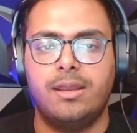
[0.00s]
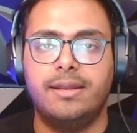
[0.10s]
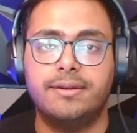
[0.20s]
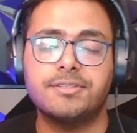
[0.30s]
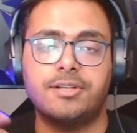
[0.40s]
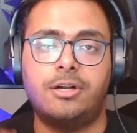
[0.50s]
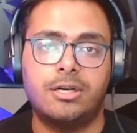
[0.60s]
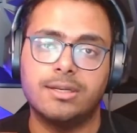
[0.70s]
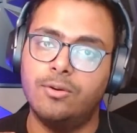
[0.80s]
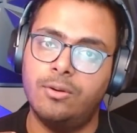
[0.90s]
It is
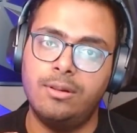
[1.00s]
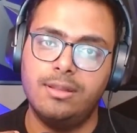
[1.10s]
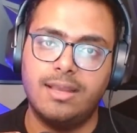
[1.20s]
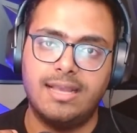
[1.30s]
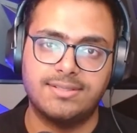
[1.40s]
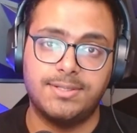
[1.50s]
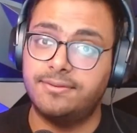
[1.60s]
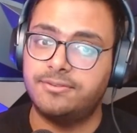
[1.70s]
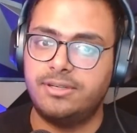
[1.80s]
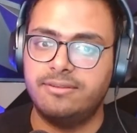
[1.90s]
our goal as
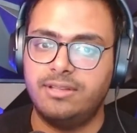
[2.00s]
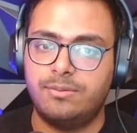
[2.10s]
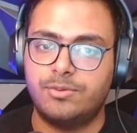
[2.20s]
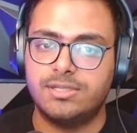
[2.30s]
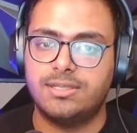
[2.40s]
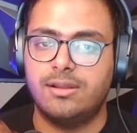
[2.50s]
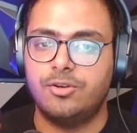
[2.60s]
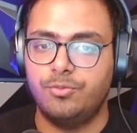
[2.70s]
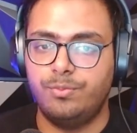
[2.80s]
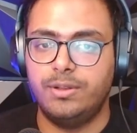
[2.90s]
software developers
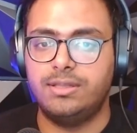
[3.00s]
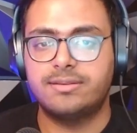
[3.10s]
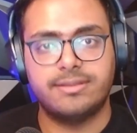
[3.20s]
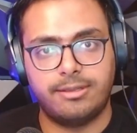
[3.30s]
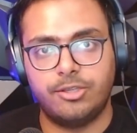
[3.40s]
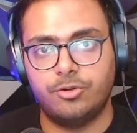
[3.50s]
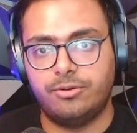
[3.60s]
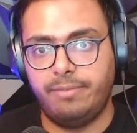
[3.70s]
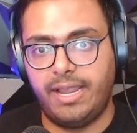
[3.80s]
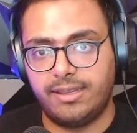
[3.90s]
to build
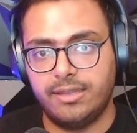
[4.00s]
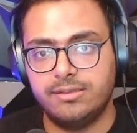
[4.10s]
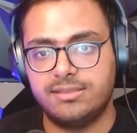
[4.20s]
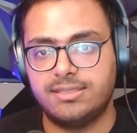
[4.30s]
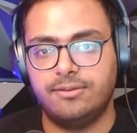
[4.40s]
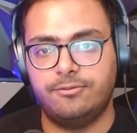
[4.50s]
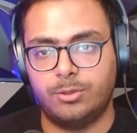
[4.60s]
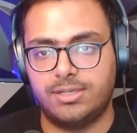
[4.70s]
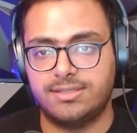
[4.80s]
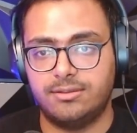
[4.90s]
secure backends
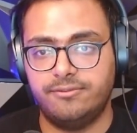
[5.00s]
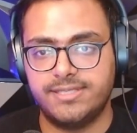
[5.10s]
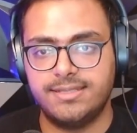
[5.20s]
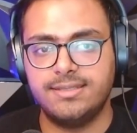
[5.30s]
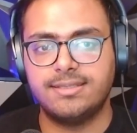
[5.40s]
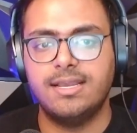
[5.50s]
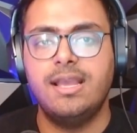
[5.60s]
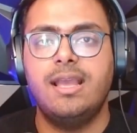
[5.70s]
for our services